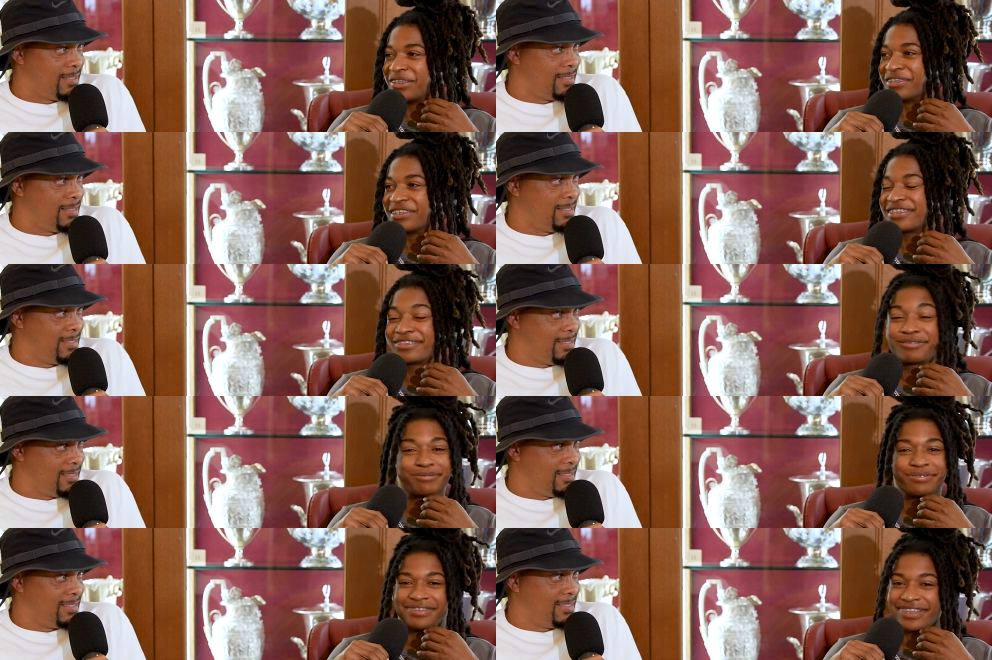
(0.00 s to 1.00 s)
Speaker 1: ever.
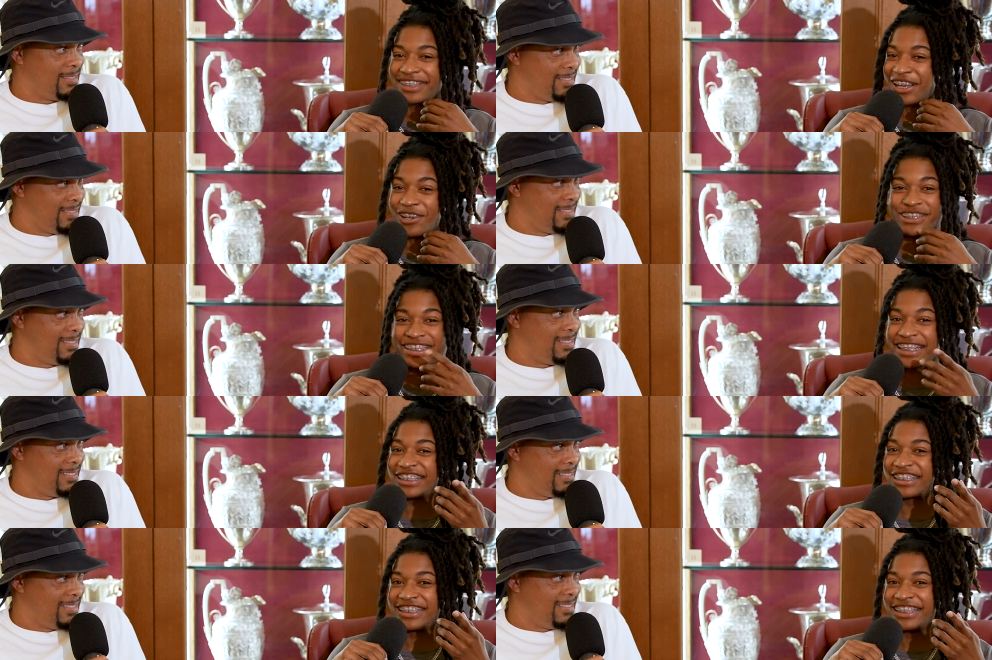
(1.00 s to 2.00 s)
Y'all just ain't
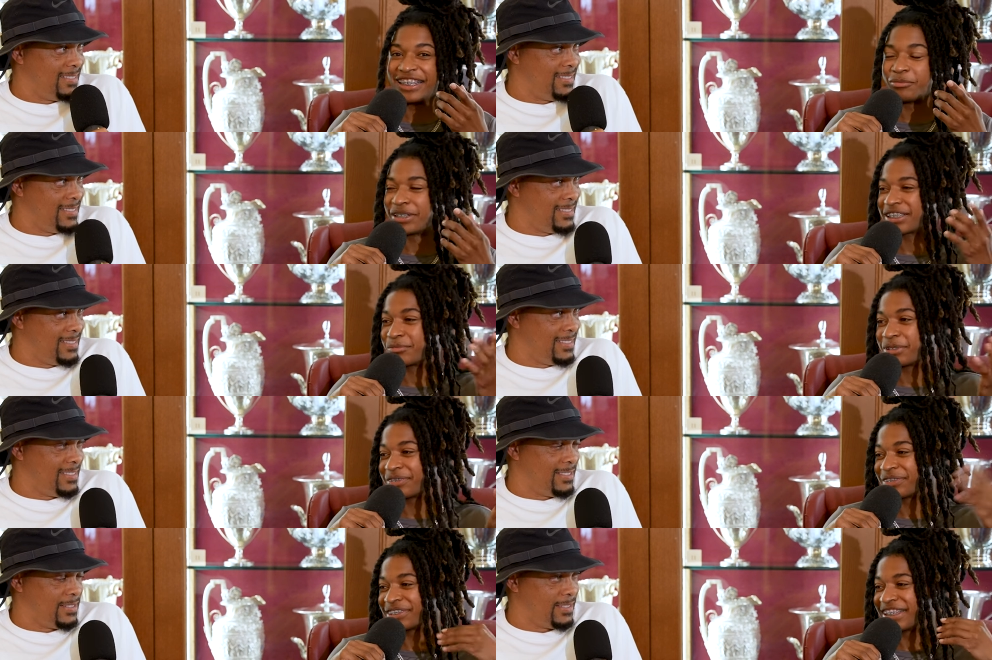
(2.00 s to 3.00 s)
see it yet, but that's the best
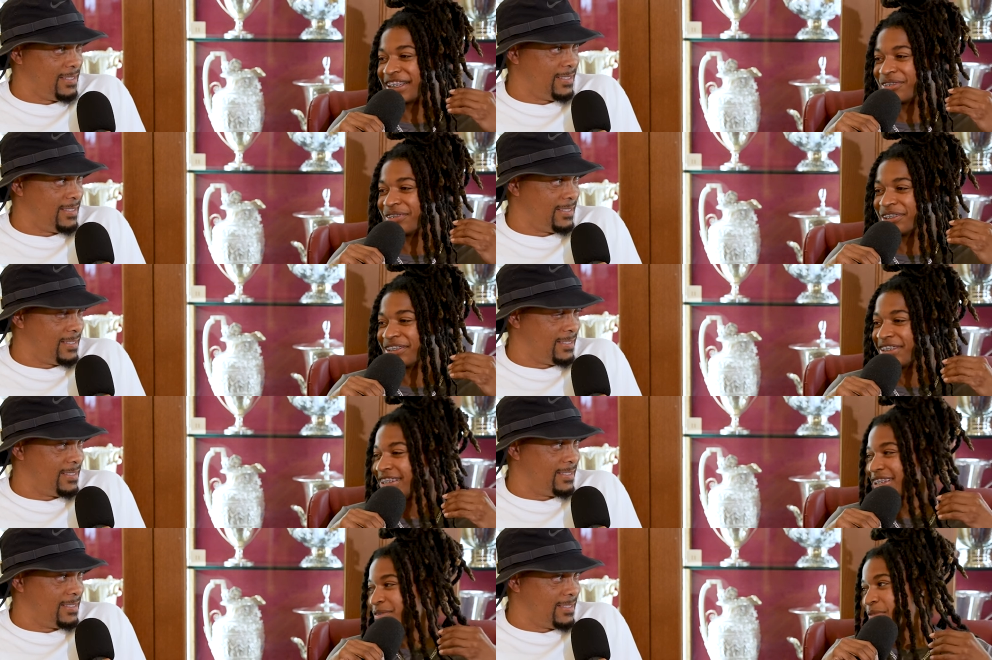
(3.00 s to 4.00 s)
first leg in the world.
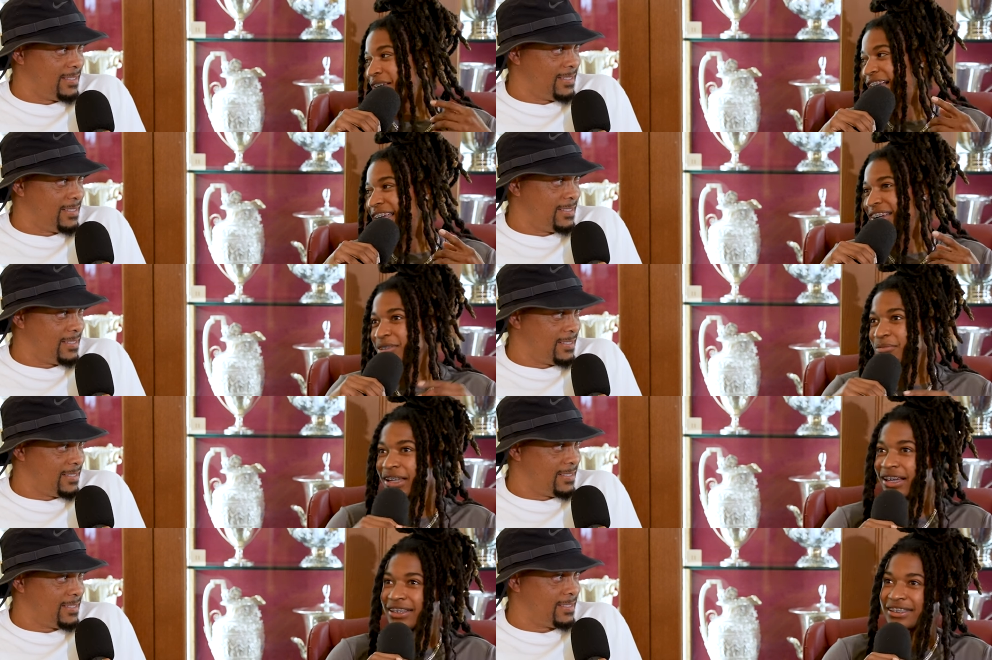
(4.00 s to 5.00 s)
Makaya out the
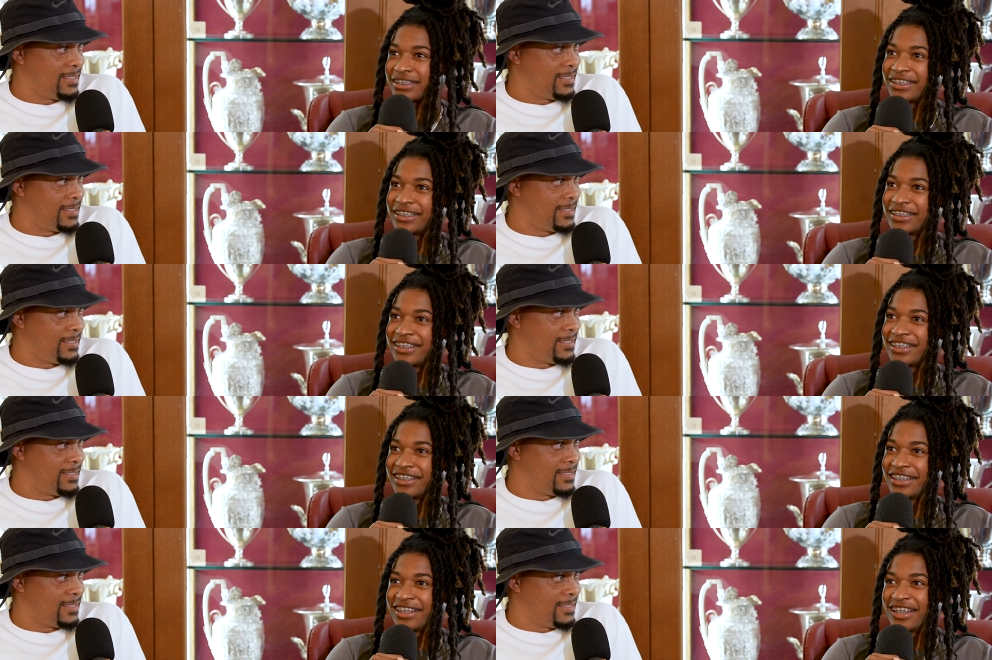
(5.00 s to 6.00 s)
blocks.
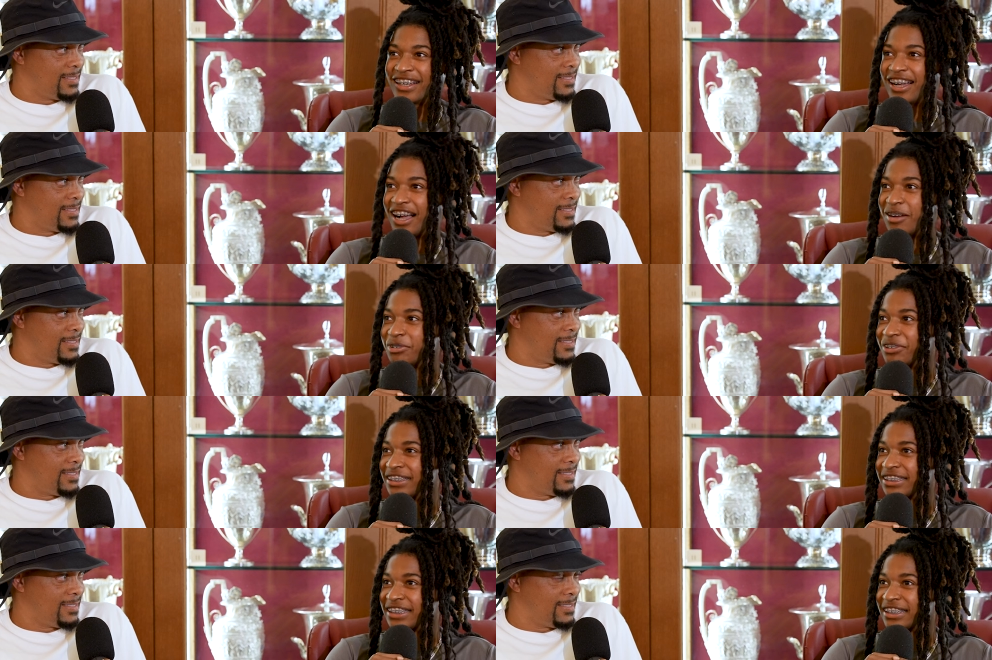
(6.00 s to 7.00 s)
I'm
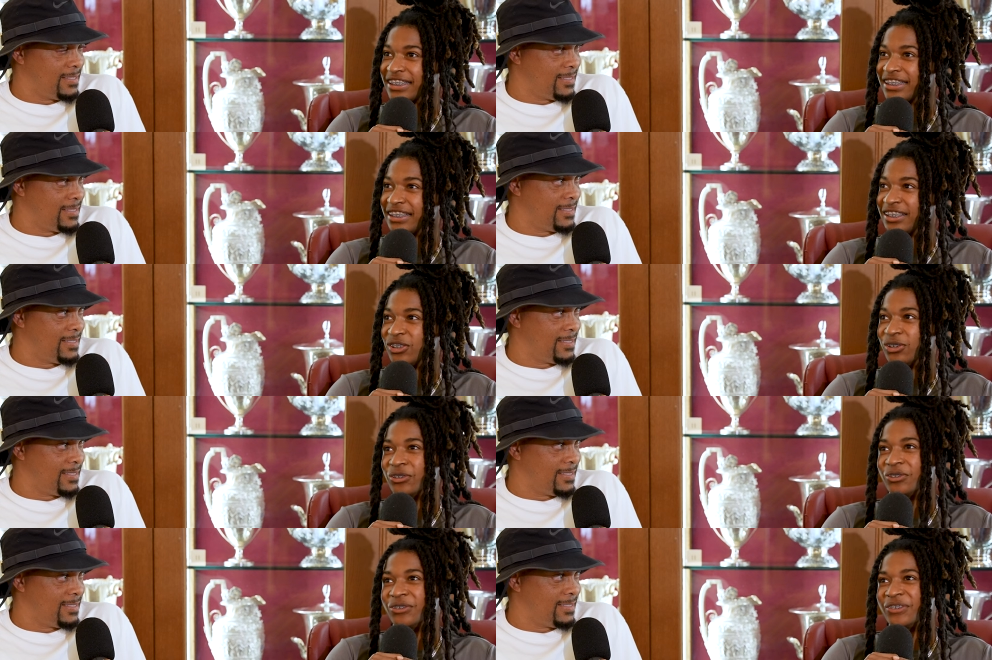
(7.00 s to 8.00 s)
going second.
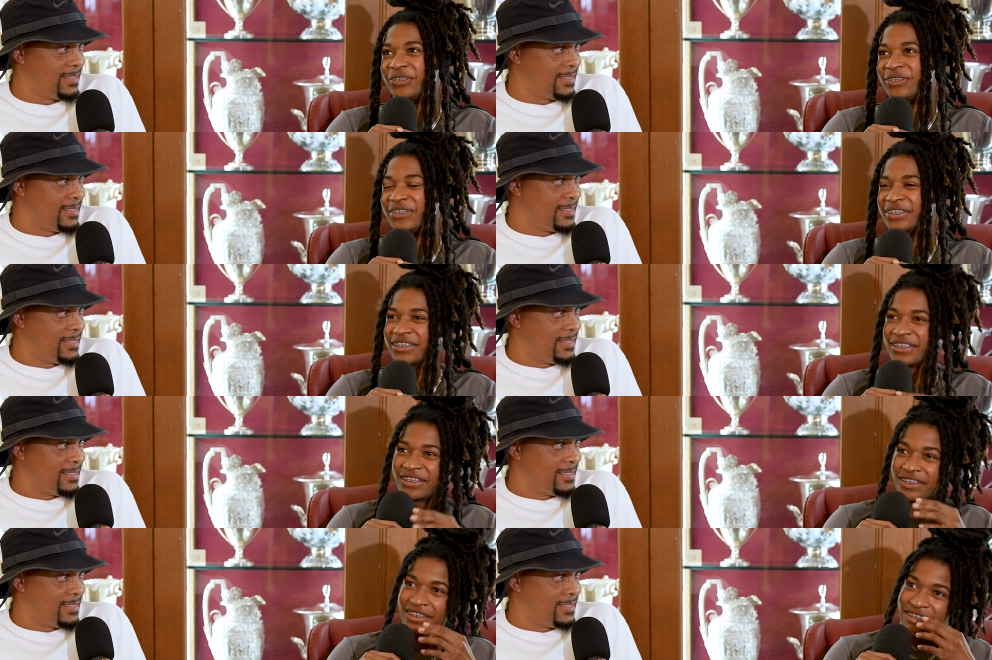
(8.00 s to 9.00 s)
No.
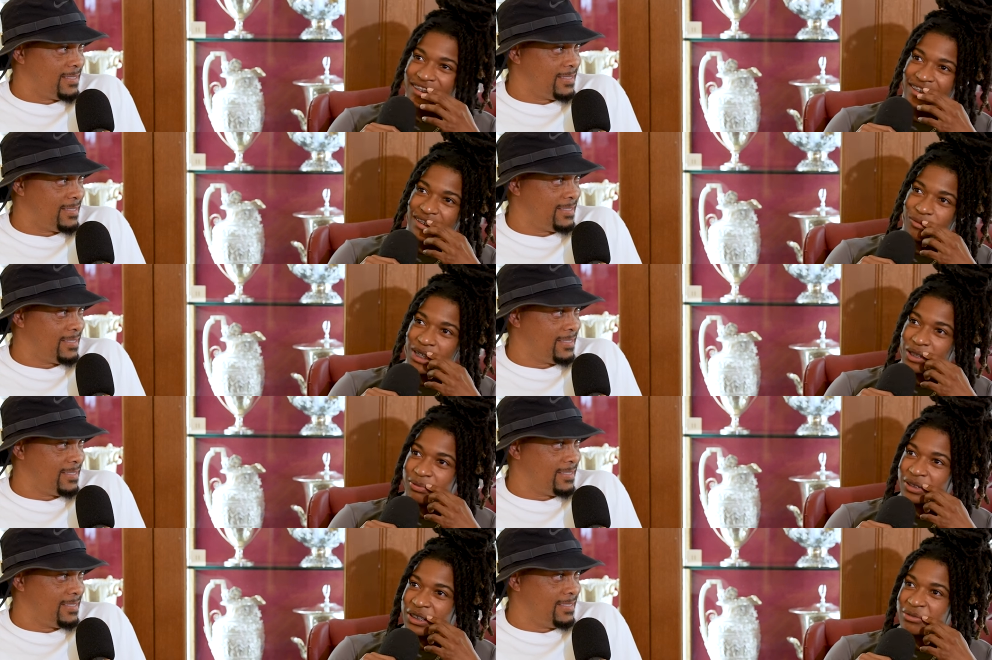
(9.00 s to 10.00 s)
We got to
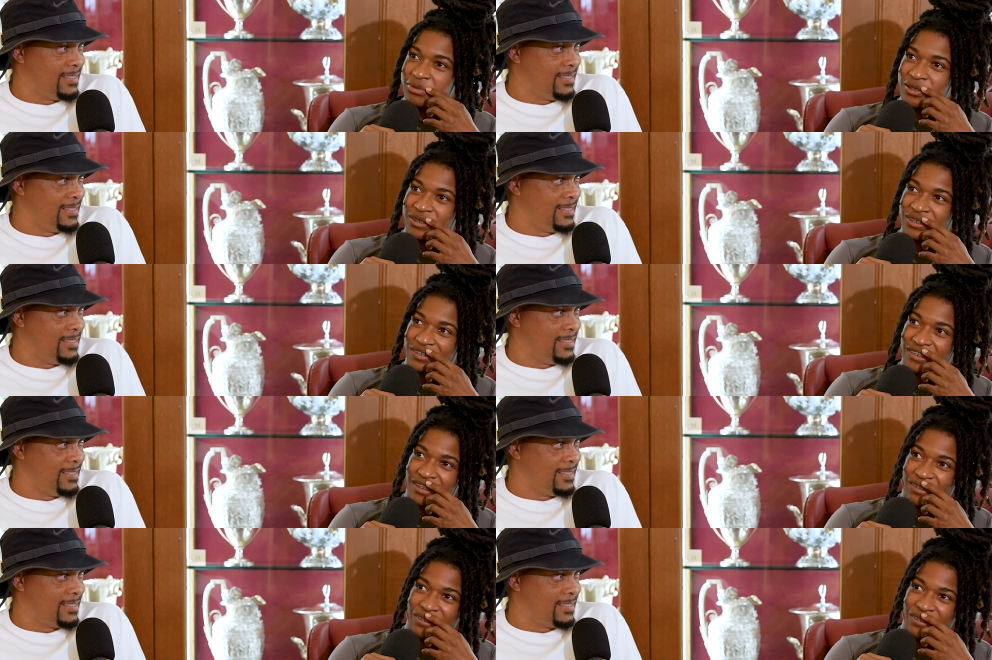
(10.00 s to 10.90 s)
put Kim Duncan on there,